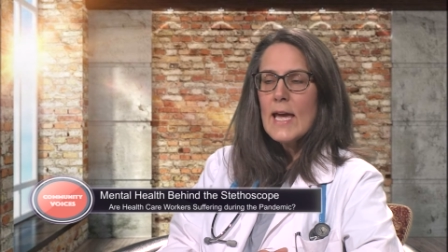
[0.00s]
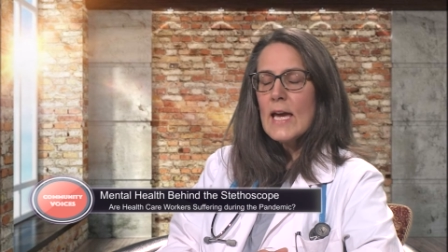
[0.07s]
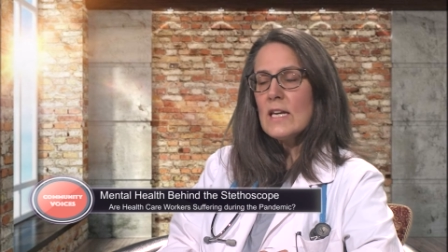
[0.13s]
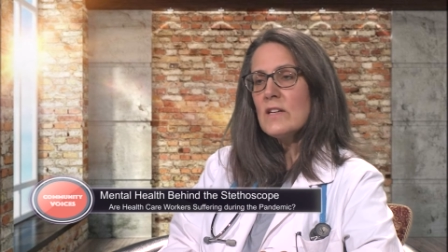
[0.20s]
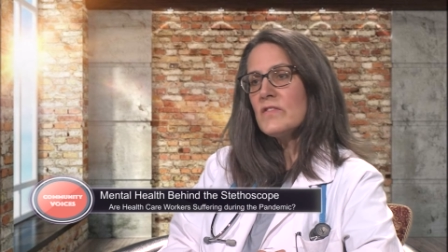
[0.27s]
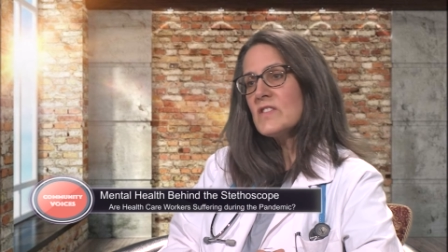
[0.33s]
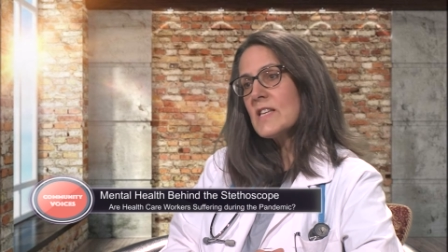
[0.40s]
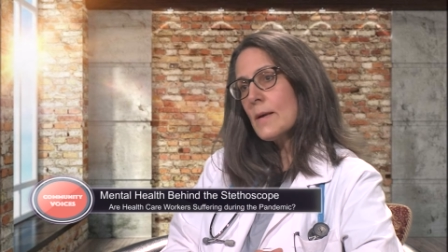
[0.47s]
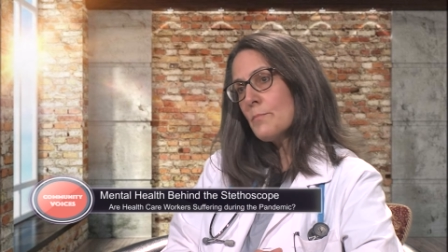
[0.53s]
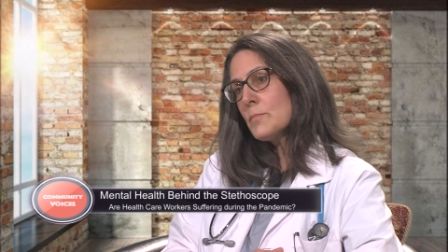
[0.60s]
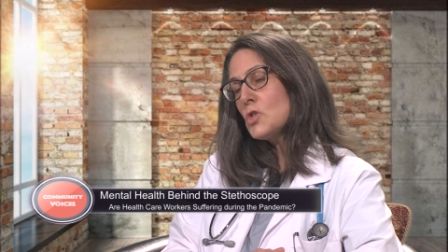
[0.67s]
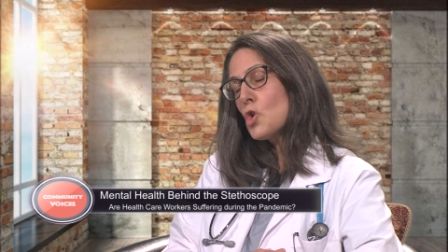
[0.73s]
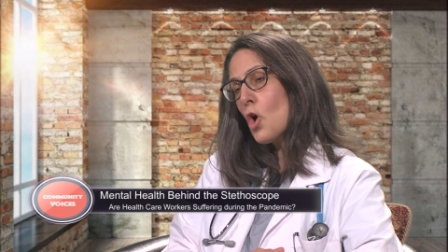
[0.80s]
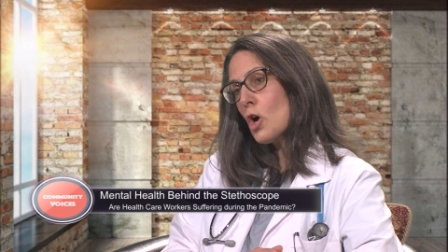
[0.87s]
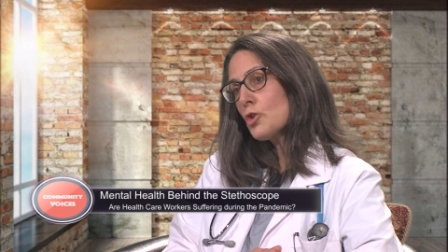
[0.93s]
And if some
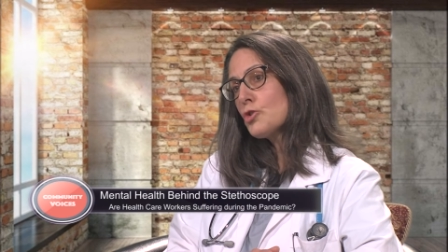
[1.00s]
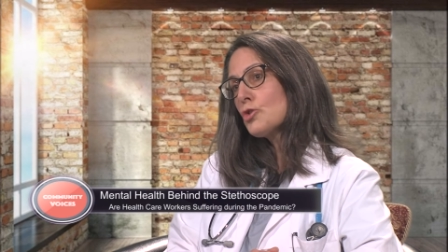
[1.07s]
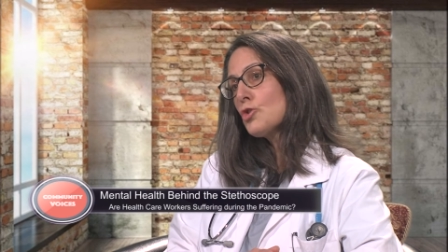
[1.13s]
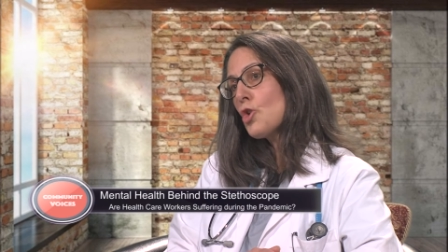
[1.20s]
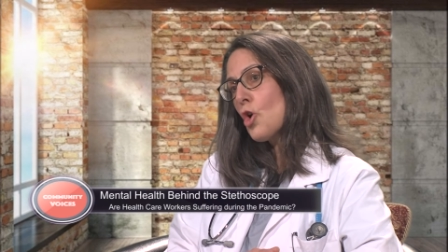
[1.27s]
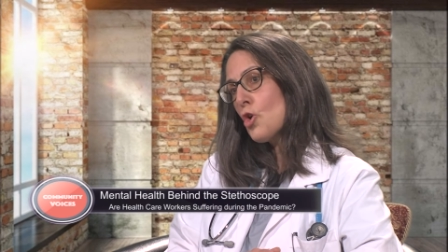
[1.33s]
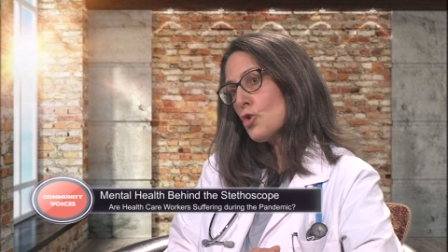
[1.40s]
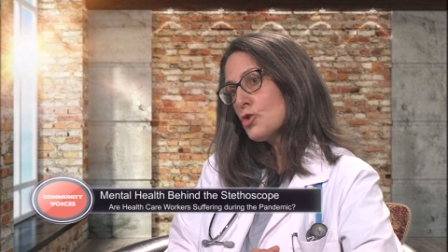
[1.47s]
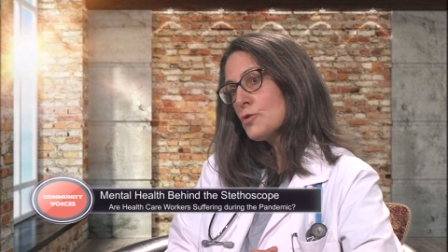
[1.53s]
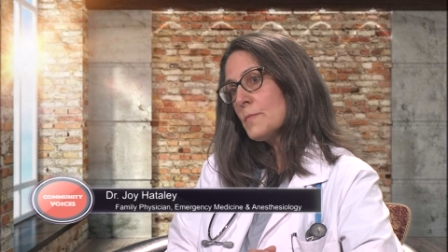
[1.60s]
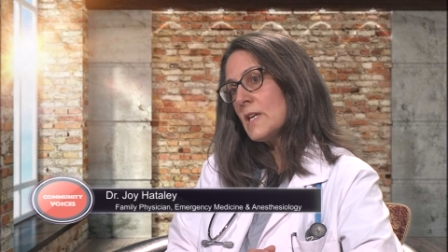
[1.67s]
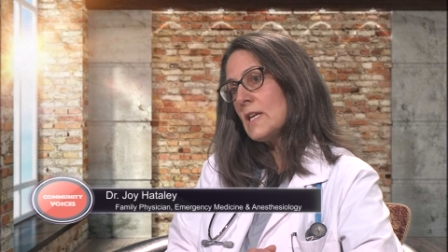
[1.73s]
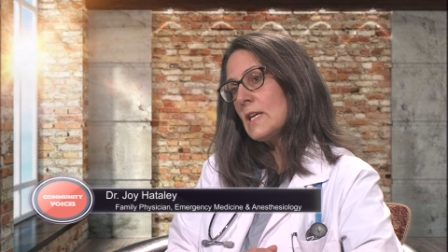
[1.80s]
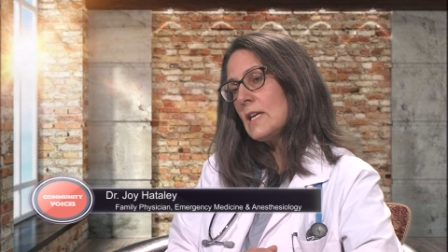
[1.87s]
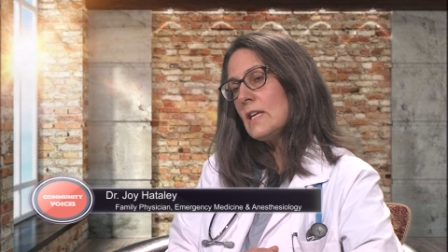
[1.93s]
doctor calls
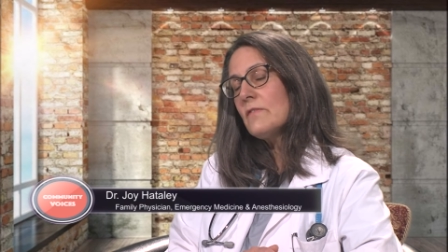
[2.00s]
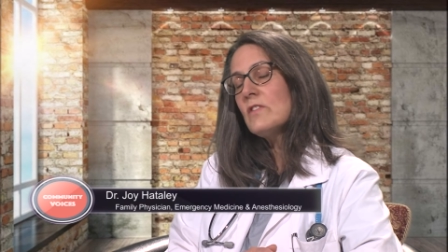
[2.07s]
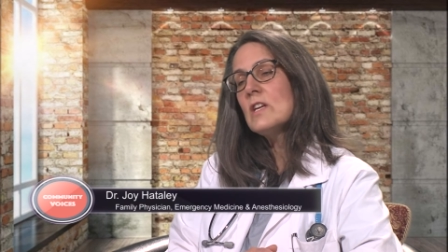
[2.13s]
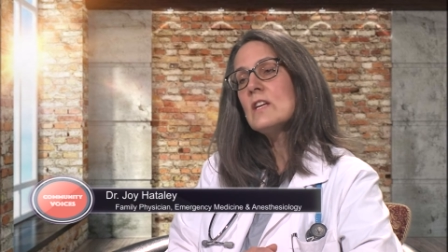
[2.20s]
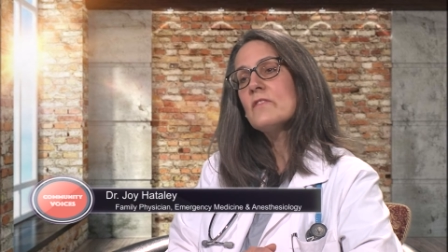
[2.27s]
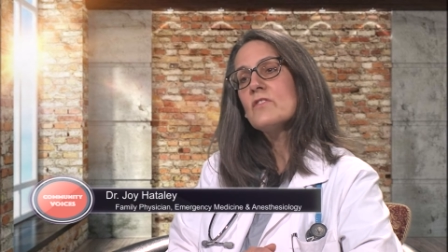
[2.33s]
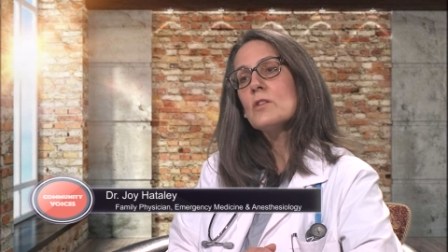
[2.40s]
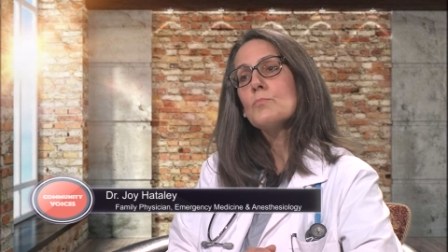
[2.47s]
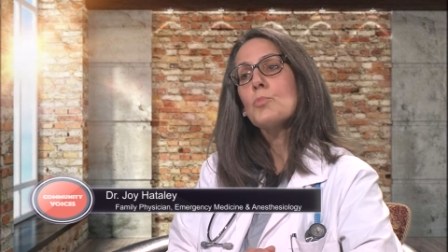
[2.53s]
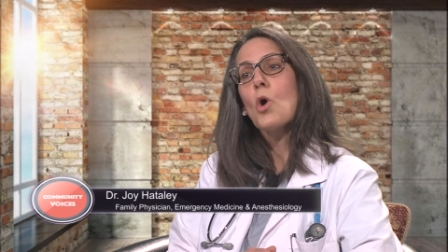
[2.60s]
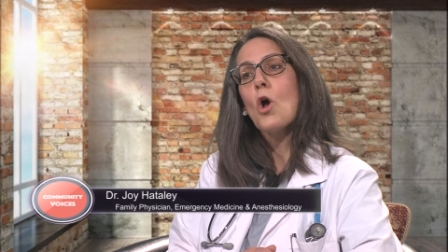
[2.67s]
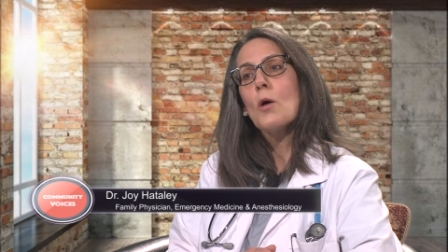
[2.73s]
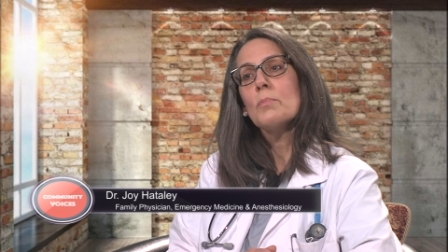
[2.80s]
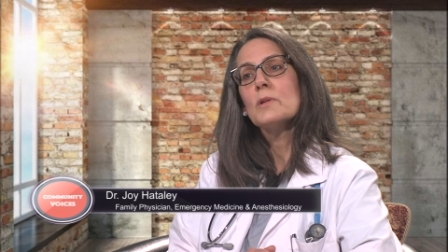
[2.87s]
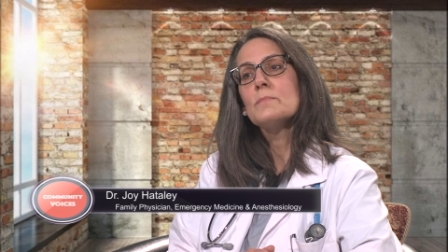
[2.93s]
me, even if the
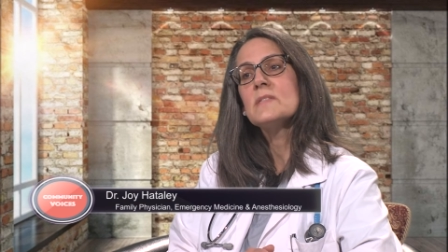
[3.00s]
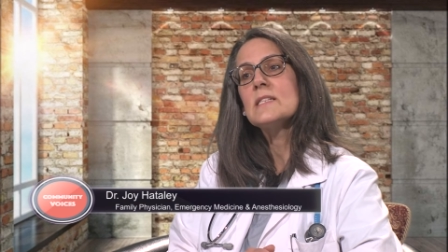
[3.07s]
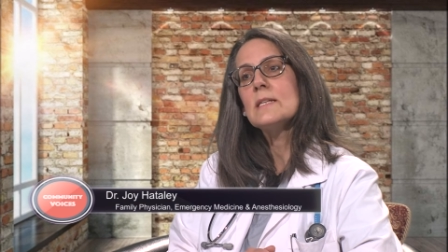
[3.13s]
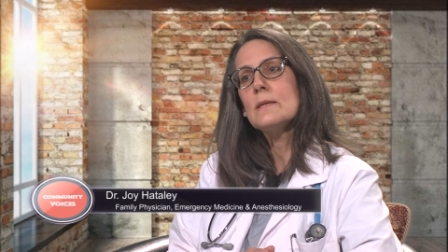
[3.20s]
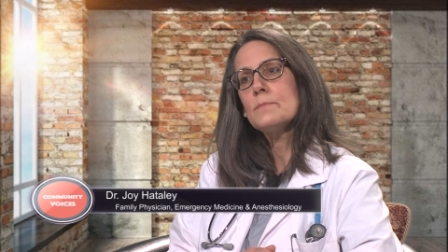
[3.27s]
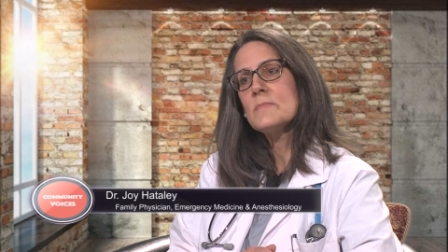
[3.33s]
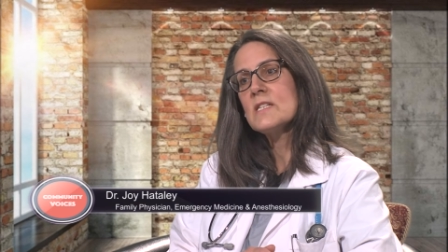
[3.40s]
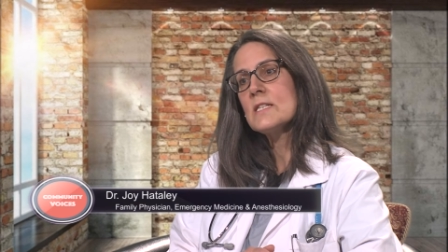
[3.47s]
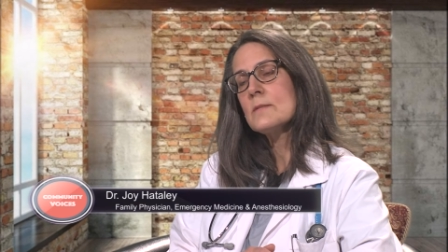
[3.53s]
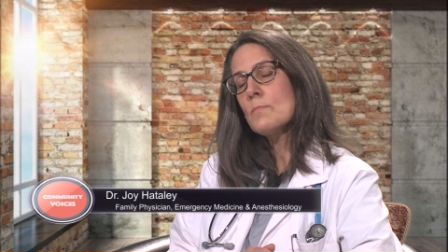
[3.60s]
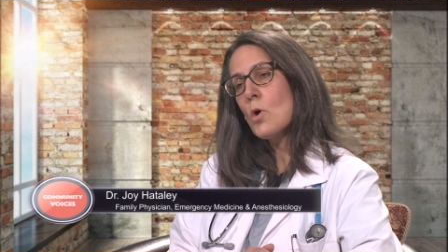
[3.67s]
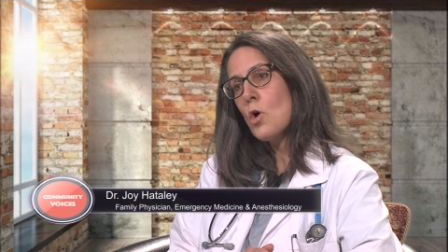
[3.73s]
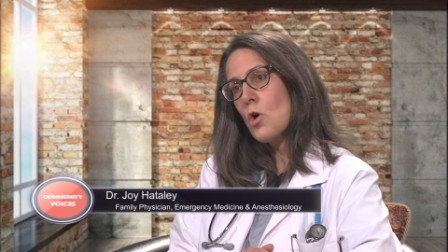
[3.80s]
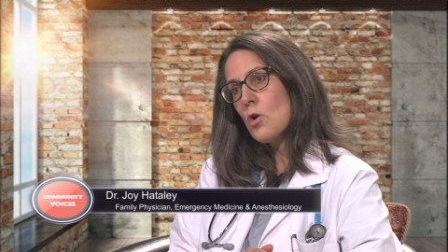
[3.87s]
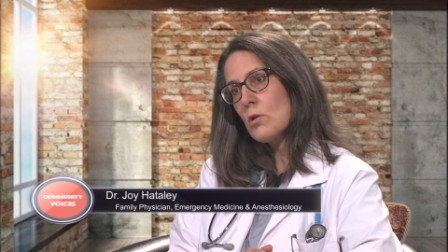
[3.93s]
problem seems
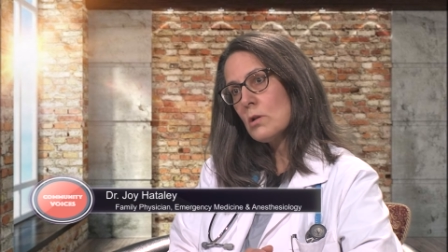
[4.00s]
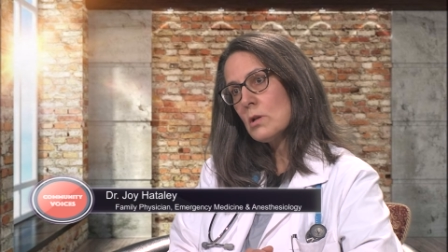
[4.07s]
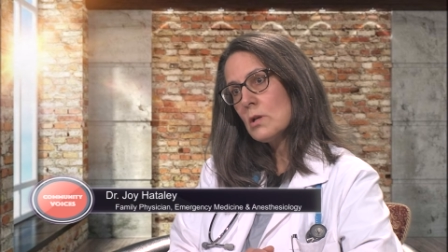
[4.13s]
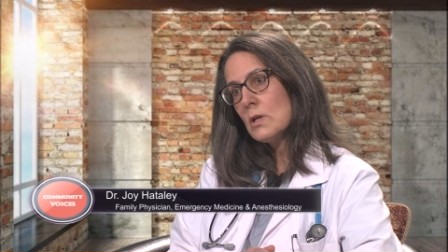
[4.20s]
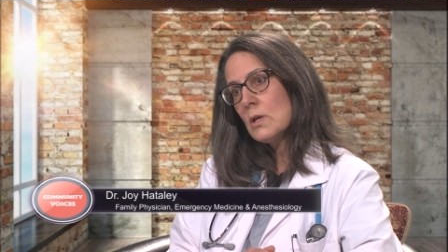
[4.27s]
small,